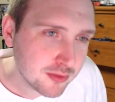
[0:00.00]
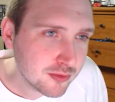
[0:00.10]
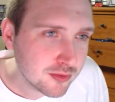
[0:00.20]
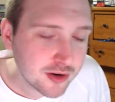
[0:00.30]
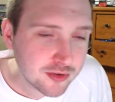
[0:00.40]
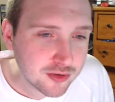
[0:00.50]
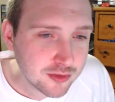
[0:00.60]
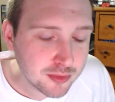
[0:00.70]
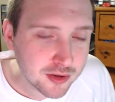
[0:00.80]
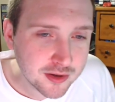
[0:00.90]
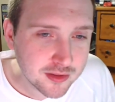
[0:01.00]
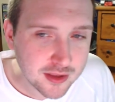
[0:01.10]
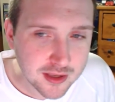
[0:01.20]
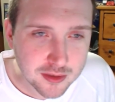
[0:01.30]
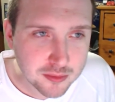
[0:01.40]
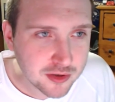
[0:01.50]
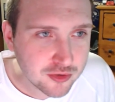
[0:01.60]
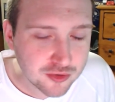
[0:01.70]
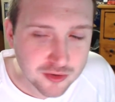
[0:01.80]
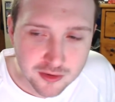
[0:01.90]
rush of blood to the head when he
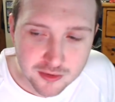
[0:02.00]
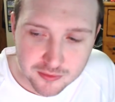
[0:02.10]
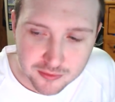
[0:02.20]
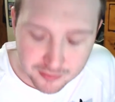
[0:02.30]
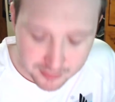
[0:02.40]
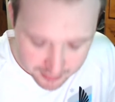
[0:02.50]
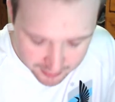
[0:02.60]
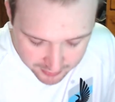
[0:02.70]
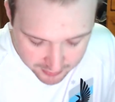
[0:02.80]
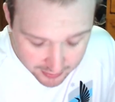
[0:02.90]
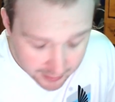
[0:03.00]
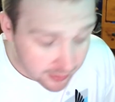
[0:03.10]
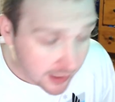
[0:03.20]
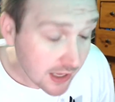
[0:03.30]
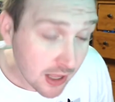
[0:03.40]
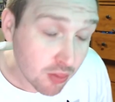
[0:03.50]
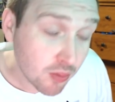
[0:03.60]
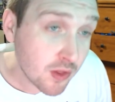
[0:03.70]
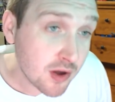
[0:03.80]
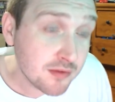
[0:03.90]
shouldn't have. I like, I
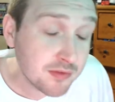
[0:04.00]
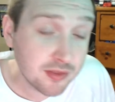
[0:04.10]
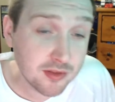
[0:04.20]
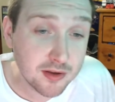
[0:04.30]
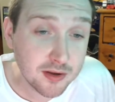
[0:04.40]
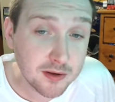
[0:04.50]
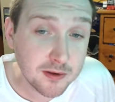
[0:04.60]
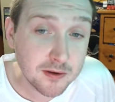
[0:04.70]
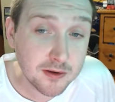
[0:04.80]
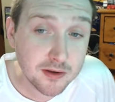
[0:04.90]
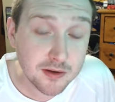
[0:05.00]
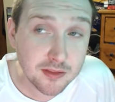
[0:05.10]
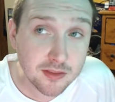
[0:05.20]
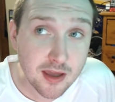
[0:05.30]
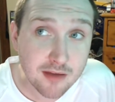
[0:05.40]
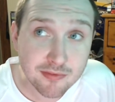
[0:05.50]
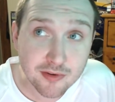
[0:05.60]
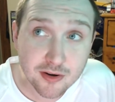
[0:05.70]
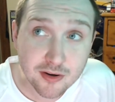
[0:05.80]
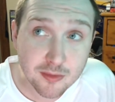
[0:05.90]
love the the
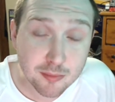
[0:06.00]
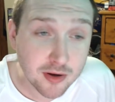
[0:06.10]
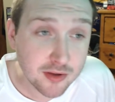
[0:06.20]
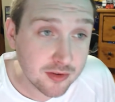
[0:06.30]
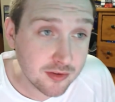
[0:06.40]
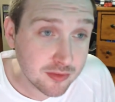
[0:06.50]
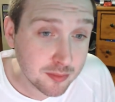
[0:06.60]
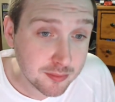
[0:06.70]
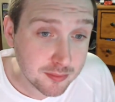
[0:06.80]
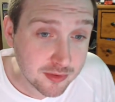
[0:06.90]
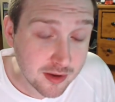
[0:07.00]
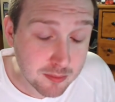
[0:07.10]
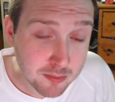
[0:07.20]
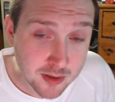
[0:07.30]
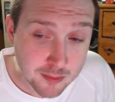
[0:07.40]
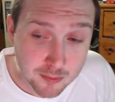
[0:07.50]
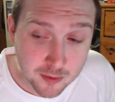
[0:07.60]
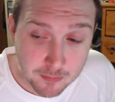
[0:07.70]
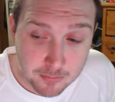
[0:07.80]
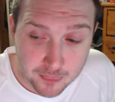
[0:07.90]
effort and the pressing from Sandbin,
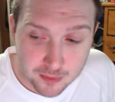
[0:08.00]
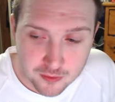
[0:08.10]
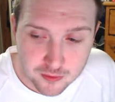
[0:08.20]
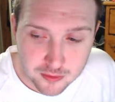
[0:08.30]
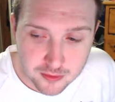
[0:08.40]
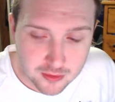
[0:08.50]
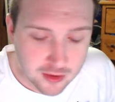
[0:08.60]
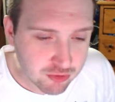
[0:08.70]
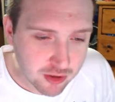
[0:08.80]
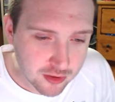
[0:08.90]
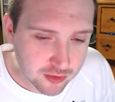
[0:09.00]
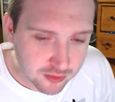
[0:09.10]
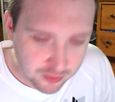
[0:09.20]
but there that challenge